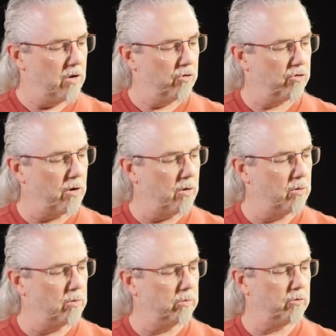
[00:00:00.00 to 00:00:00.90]

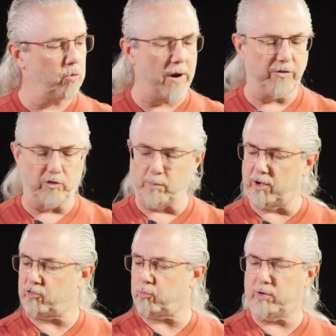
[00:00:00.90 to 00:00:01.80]
So twice as
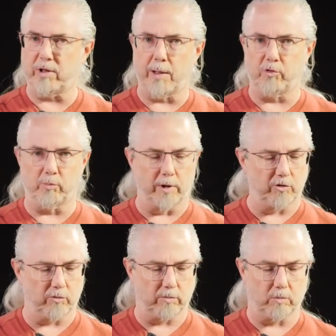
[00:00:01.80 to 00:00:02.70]
much, three times as
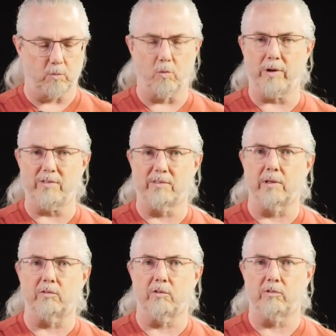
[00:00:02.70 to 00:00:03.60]
much, what is
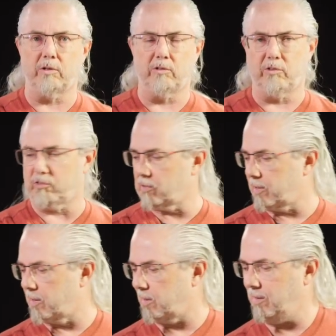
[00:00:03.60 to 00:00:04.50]
this? Is this
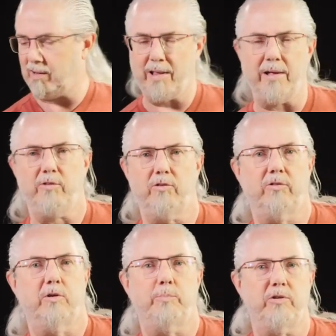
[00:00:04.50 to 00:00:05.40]
like a kit lens?
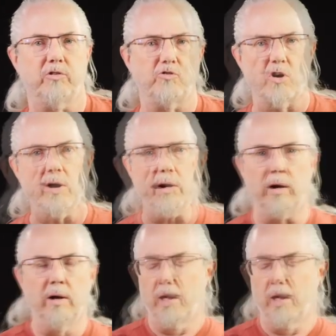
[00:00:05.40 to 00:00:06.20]
Is it a piece of junk?